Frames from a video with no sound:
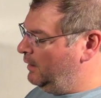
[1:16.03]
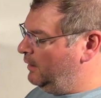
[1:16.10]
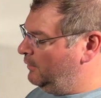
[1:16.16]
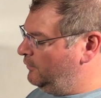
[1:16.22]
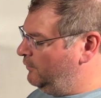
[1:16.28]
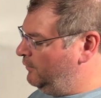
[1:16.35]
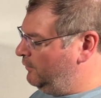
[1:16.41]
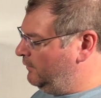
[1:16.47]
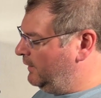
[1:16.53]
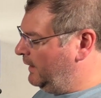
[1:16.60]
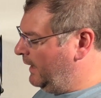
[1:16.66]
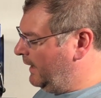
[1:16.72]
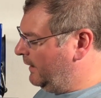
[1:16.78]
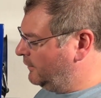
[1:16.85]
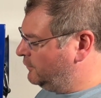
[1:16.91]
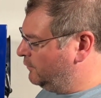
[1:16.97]
to the
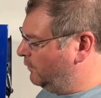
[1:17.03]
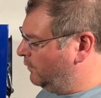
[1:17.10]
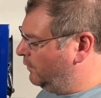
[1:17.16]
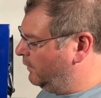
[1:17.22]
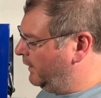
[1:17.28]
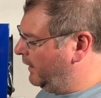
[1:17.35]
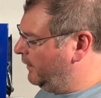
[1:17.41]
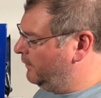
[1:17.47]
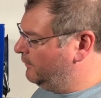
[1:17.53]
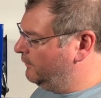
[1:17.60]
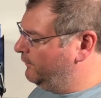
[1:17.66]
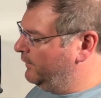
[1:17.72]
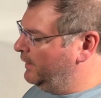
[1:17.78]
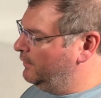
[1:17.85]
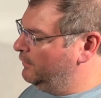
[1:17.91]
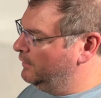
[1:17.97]
actual air
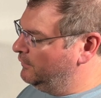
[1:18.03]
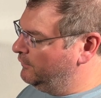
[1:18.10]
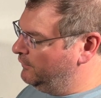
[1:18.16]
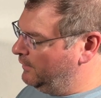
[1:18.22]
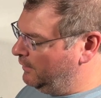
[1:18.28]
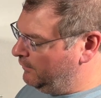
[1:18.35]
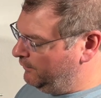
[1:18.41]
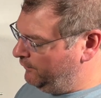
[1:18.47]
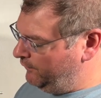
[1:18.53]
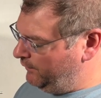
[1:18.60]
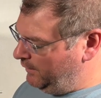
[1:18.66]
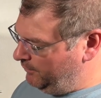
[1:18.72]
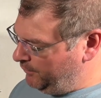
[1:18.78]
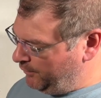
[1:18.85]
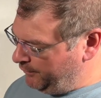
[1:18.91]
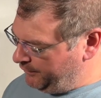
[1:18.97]
inflator itself.
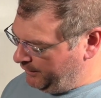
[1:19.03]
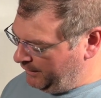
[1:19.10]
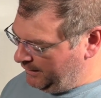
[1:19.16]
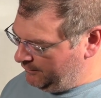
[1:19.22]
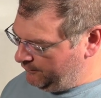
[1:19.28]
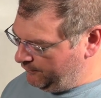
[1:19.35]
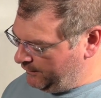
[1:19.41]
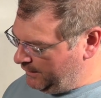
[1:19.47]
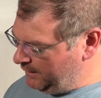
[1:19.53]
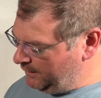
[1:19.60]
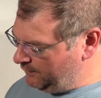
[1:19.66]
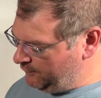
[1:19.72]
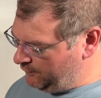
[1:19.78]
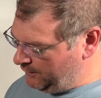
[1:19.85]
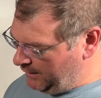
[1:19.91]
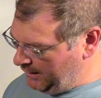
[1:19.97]
It both
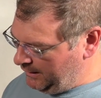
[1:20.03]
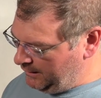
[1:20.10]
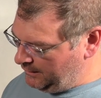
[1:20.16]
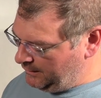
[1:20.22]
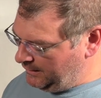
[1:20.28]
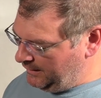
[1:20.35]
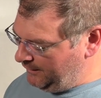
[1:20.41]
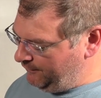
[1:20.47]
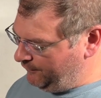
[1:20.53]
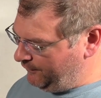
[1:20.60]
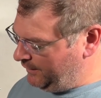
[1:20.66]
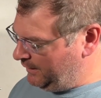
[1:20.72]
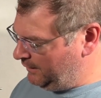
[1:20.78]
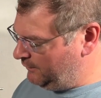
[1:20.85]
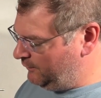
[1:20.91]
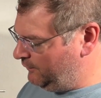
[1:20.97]
inflates and
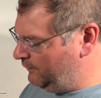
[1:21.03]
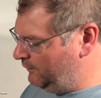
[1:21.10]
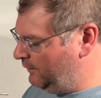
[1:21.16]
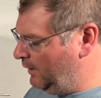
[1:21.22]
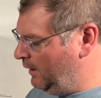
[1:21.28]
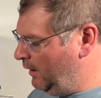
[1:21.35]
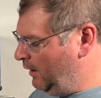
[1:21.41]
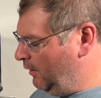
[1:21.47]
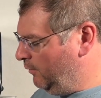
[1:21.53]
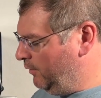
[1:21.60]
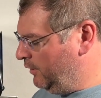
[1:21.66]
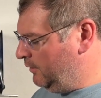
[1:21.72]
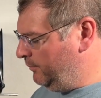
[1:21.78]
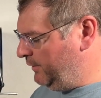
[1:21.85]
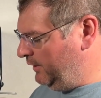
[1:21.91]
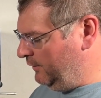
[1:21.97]
deflates. We're
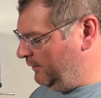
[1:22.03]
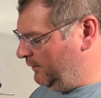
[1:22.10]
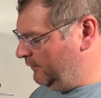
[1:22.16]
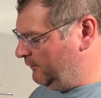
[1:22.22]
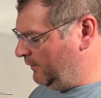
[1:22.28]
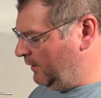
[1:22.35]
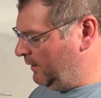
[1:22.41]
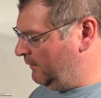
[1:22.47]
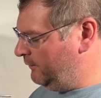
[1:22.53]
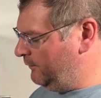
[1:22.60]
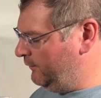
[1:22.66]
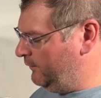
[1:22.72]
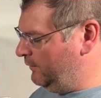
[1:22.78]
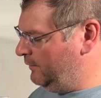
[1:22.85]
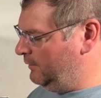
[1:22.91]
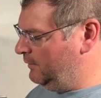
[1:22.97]
going to peel this
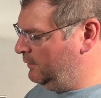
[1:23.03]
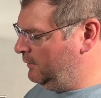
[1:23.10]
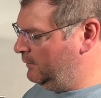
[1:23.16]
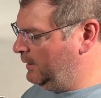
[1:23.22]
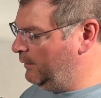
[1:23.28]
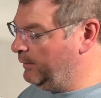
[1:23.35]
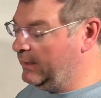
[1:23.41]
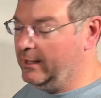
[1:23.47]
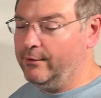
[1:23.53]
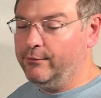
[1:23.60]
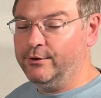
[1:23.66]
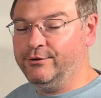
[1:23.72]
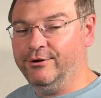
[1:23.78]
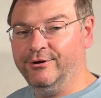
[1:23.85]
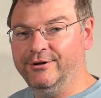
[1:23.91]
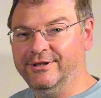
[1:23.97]
off. Now we can't
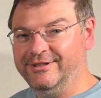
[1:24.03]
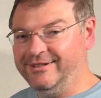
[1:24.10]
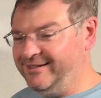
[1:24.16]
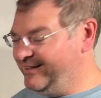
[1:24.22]
return it.